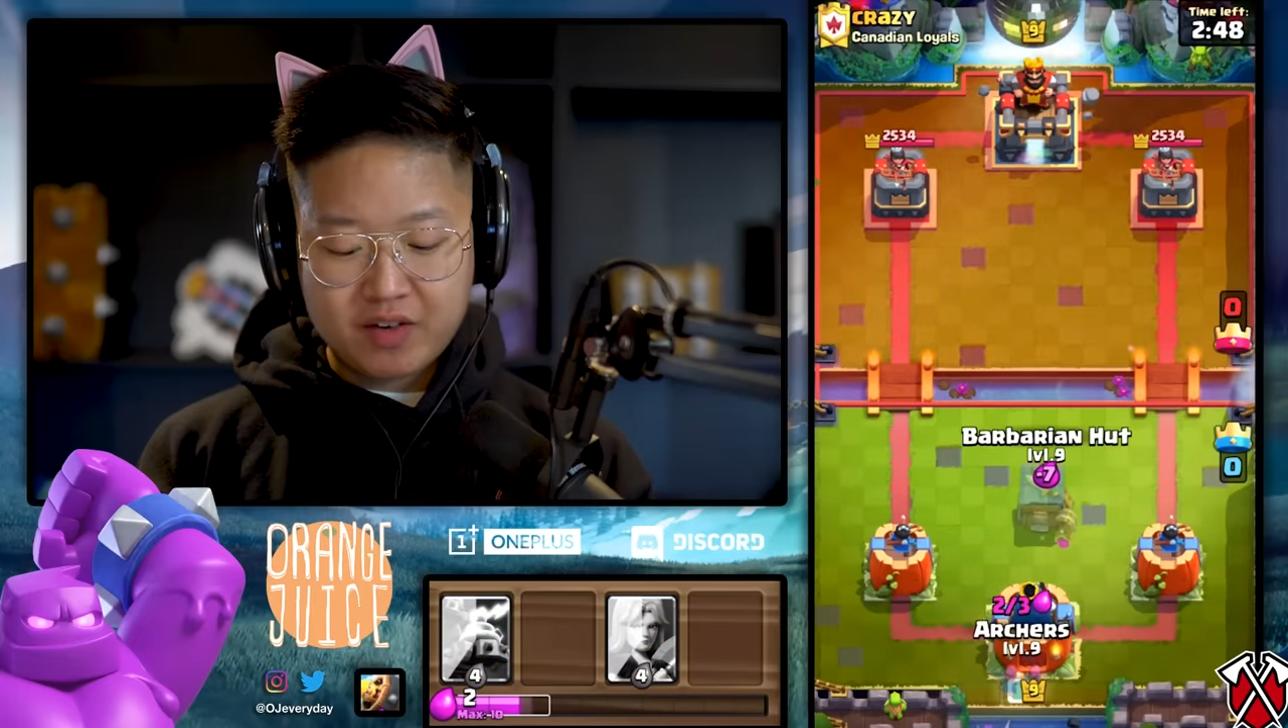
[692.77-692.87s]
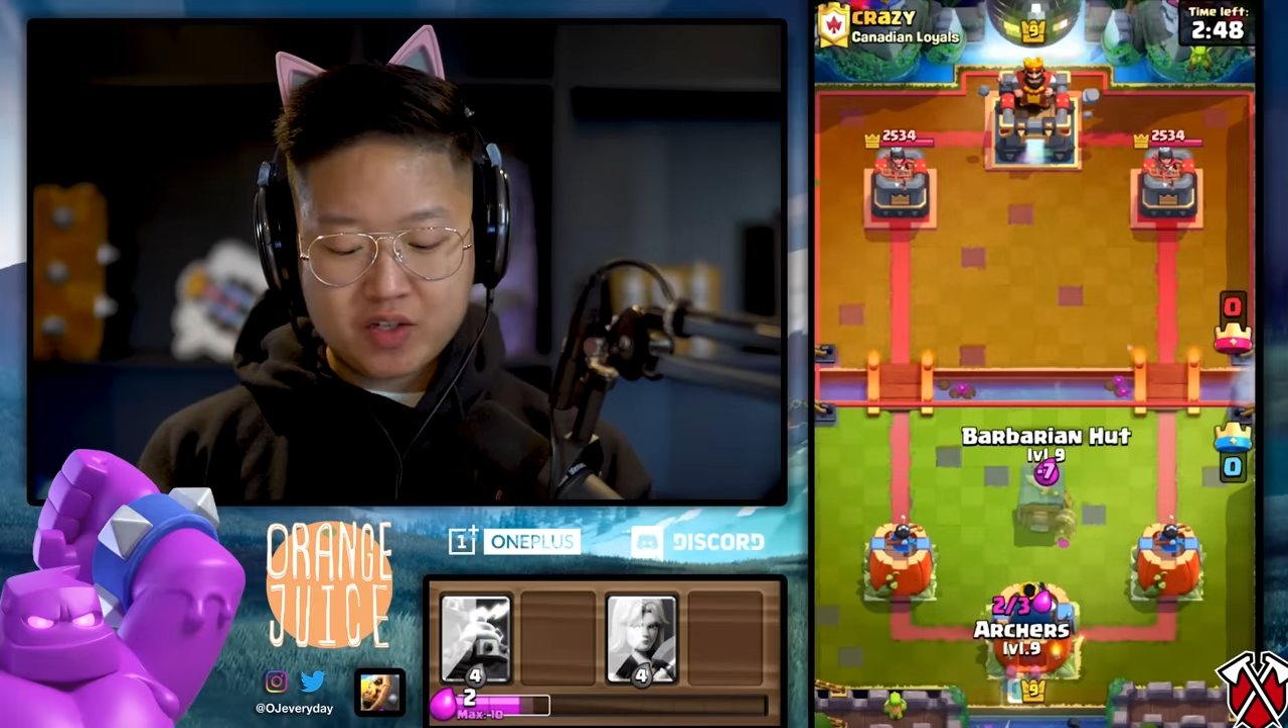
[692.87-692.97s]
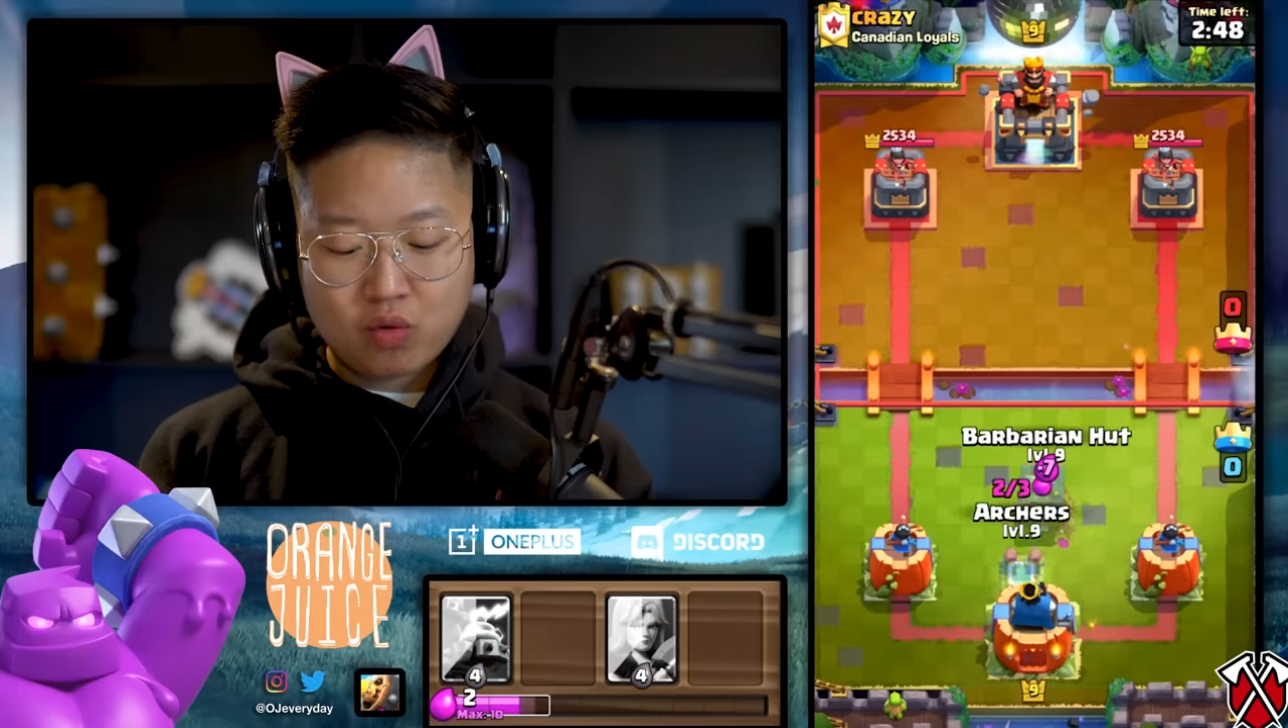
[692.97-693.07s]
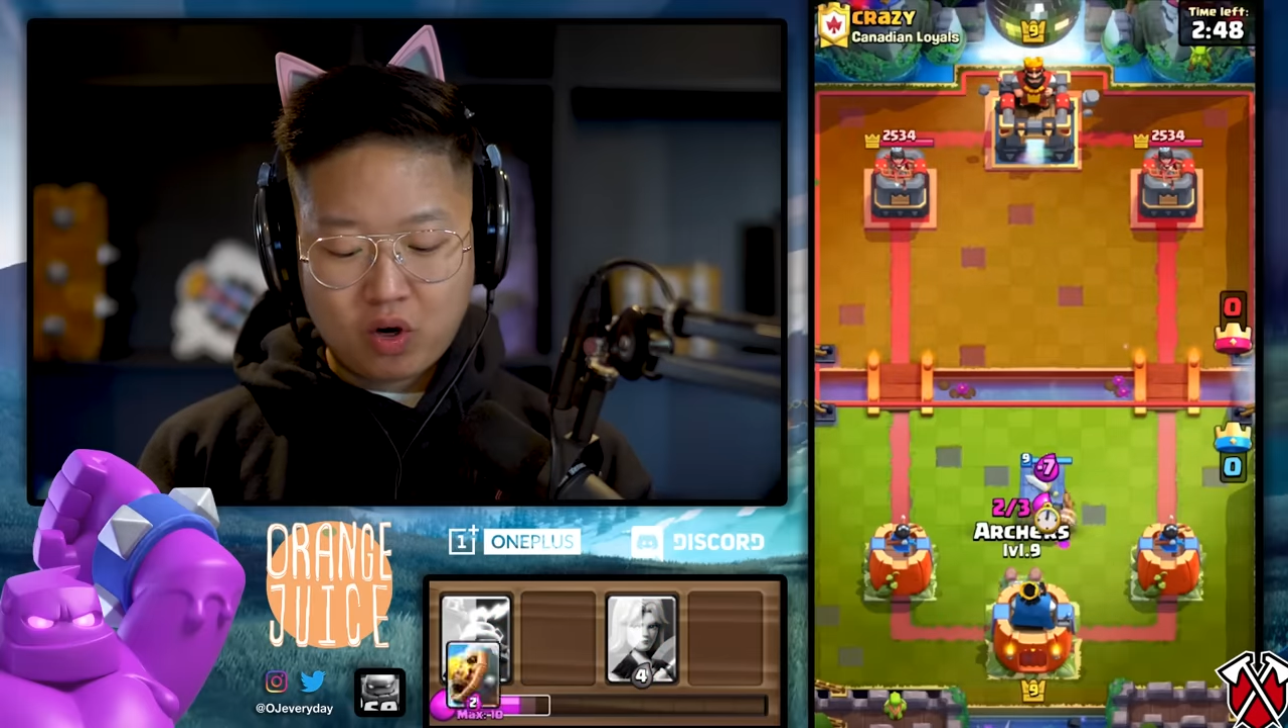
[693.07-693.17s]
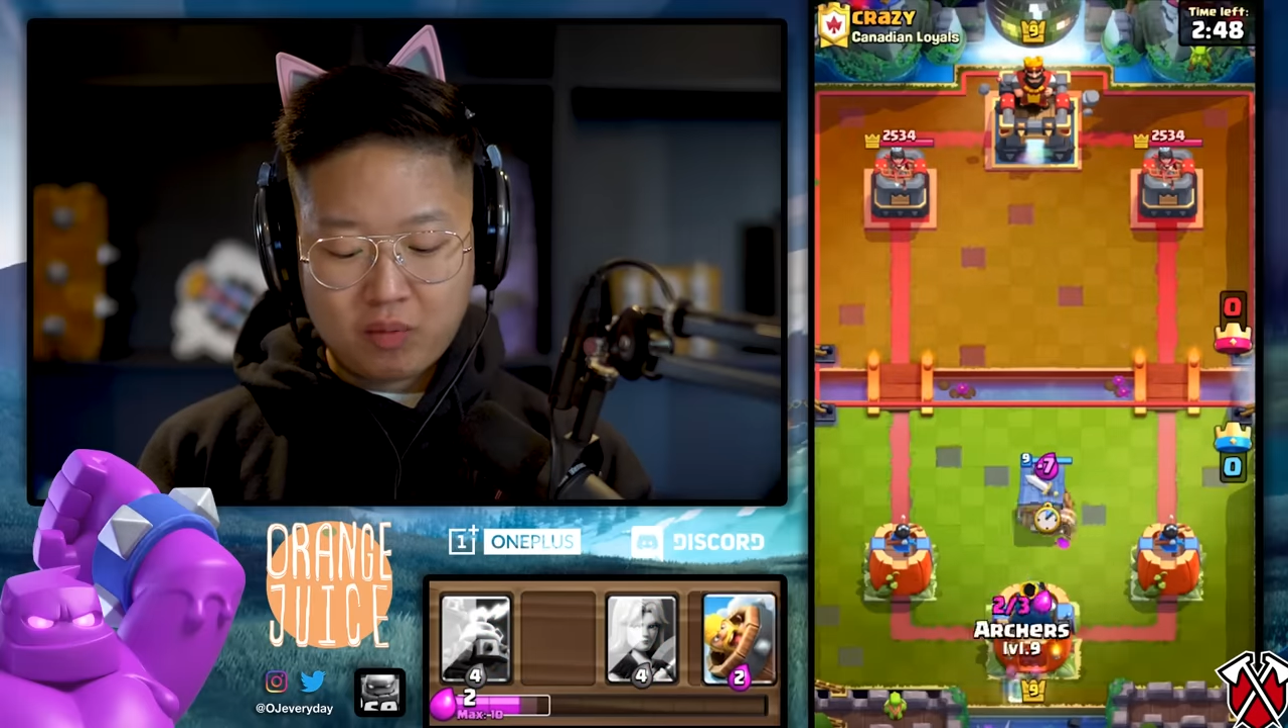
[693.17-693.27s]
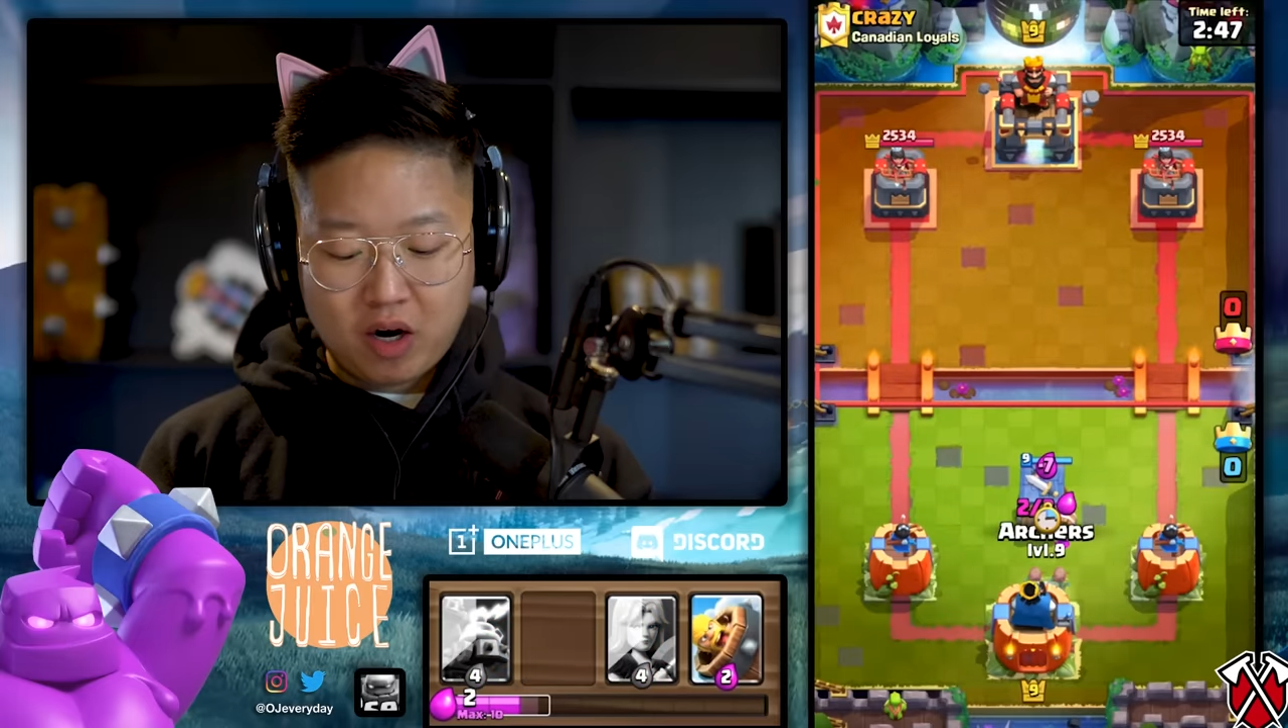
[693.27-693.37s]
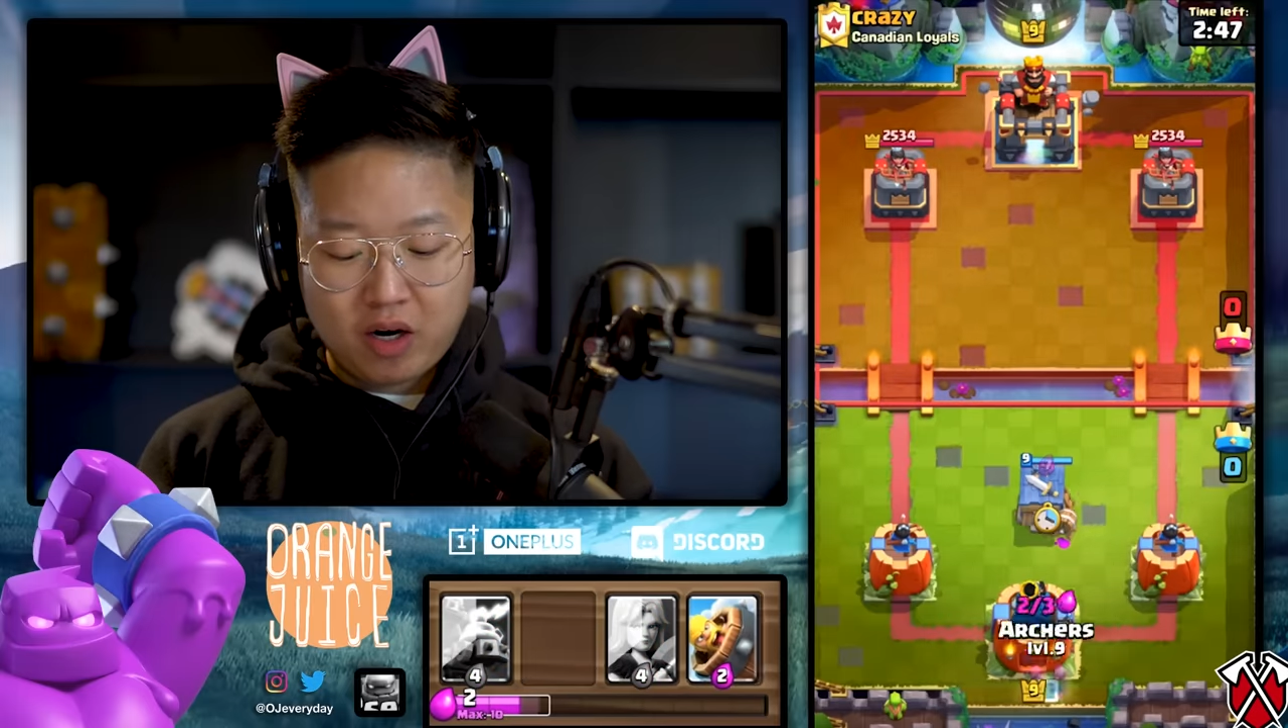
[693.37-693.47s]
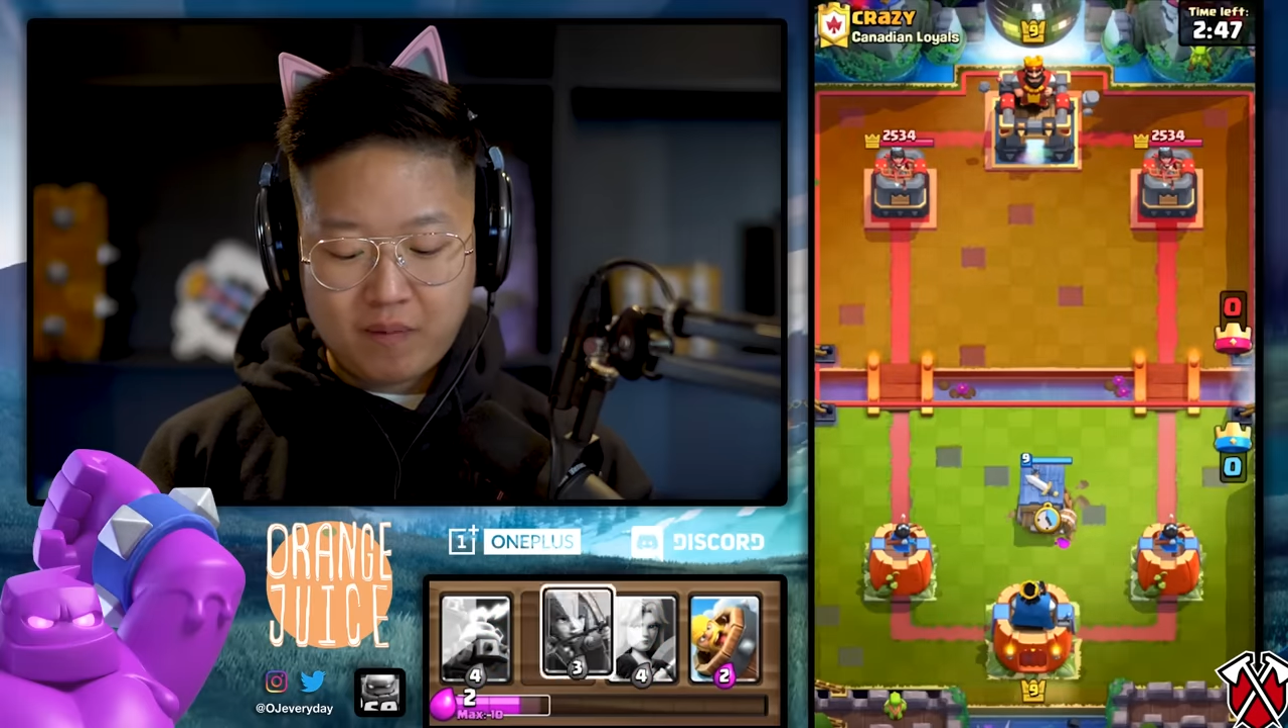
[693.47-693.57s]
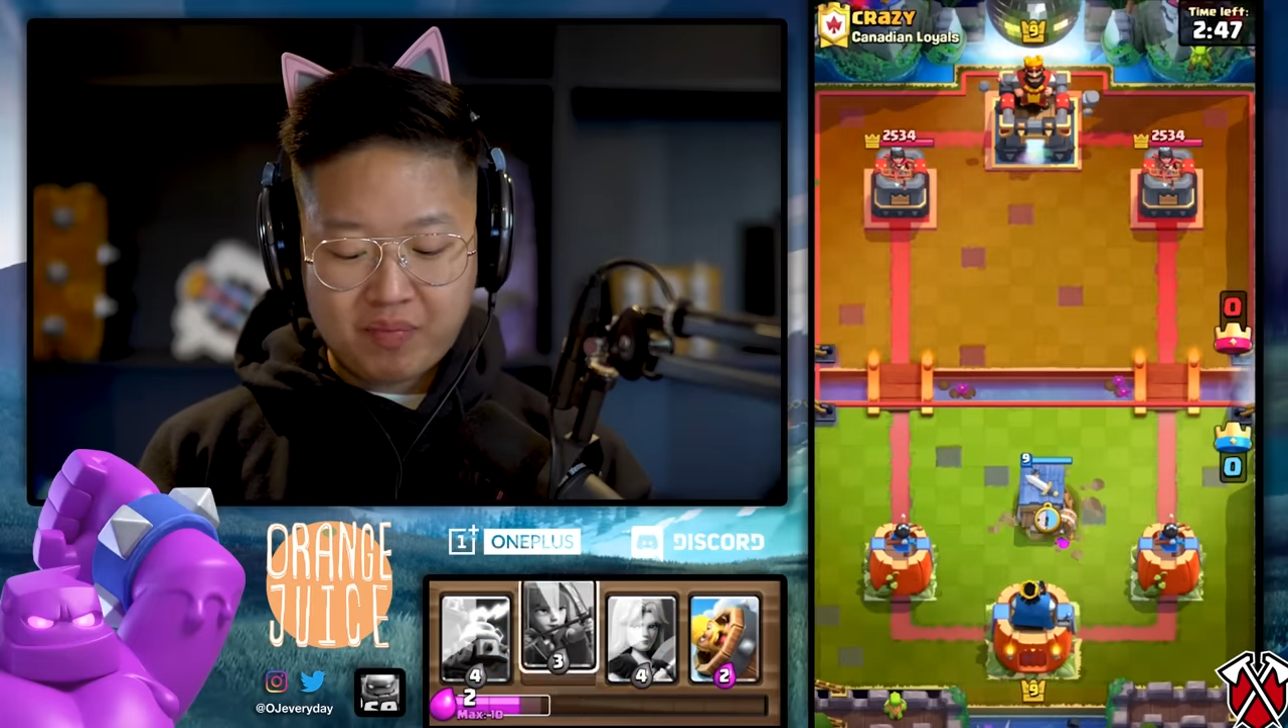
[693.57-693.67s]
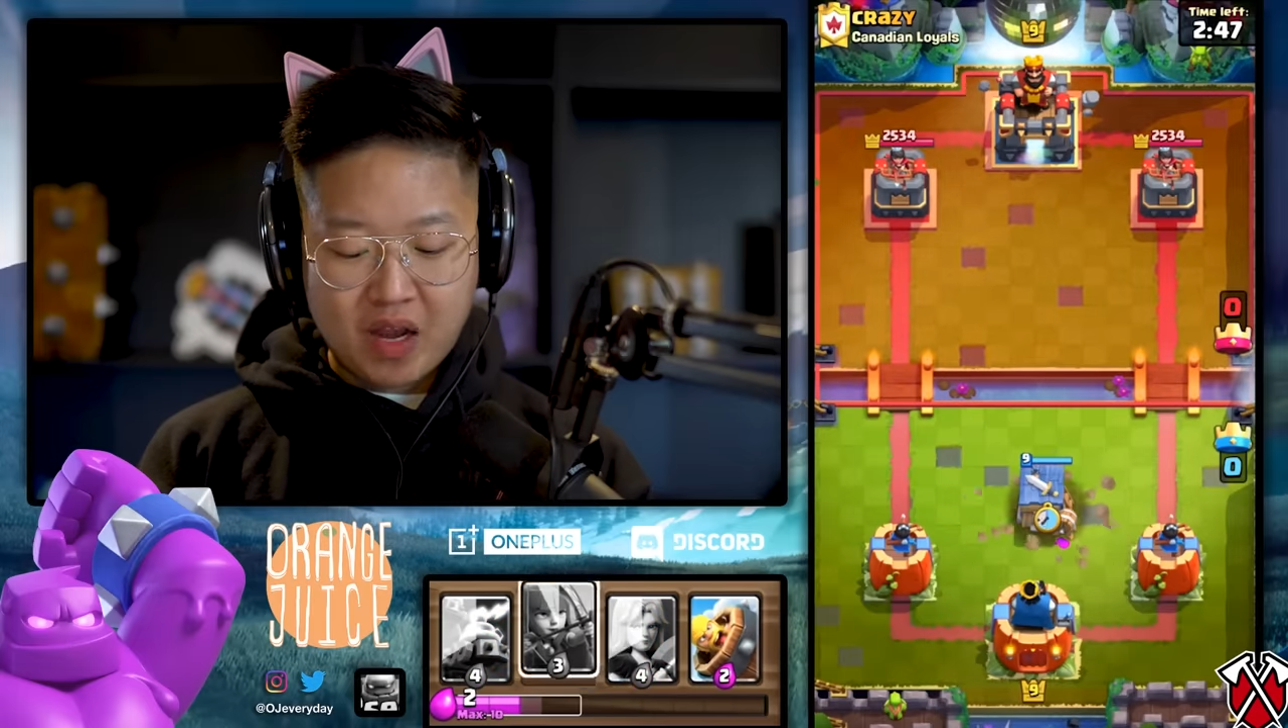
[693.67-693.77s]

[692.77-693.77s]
of a swarm card.